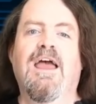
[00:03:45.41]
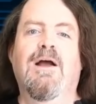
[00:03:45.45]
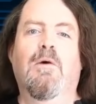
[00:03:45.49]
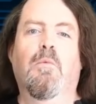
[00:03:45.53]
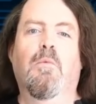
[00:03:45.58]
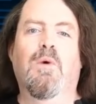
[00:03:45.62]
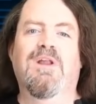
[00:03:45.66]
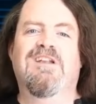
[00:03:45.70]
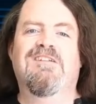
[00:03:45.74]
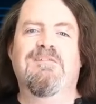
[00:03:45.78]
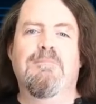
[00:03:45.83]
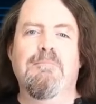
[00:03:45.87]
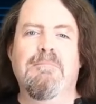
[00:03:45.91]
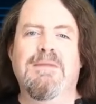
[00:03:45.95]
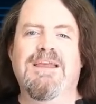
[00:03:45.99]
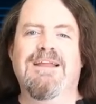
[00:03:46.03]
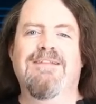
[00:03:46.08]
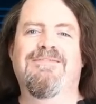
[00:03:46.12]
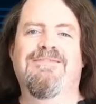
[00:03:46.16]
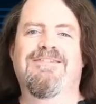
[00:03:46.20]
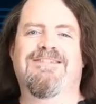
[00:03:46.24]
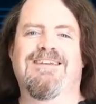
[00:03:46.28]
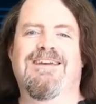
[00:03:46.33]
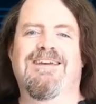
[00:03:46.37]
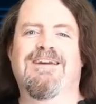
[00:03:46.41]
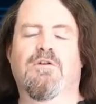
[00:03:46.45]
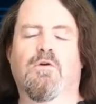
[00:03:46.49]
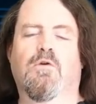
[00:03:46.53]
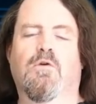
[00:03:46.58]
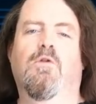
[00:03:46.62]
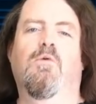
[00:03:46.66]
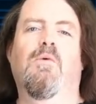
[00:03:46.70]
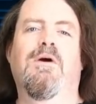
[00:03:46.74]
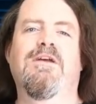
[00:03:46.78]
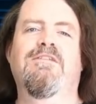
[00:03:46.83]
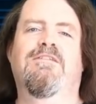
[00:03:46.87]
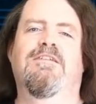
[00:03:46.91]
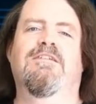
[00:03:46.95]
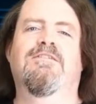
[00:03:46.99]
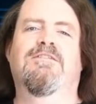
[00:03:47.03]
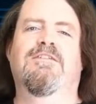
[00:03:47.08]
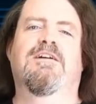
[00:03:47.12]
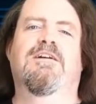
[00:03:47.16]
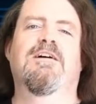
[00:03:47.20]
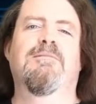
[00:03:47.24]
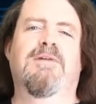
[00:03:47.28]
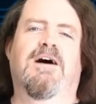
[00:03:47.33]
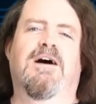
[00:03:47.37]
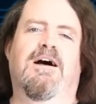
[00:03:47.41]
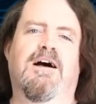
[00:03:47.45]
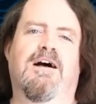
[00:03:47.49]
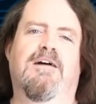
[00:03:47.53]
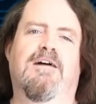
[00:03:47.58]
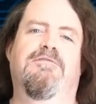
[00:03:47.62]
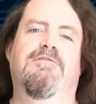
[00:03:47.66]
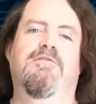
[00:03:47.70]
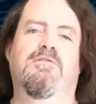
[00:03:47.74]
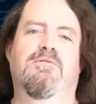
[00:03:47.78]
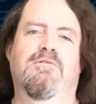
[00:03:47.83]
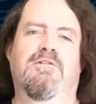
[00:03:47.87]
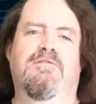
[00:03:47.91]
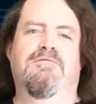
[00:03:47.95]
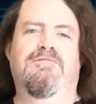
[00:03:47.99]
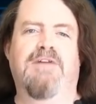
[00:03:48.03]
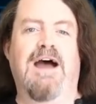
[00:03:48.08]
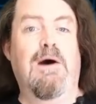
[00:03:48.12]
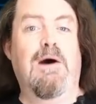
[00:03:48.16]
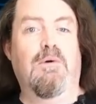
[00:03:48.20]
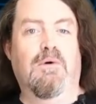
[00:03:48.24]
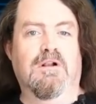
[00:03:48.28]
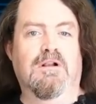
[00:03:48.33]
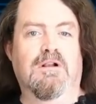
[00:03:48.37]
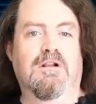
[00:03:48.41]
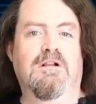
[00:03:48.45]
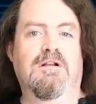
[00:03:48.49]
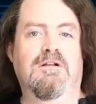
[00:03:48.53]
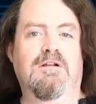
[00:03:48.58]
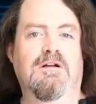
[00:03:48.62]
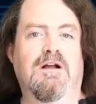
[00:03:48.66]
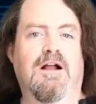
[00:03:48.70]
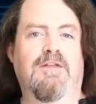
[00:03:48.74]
which means it always has to come after a vowel,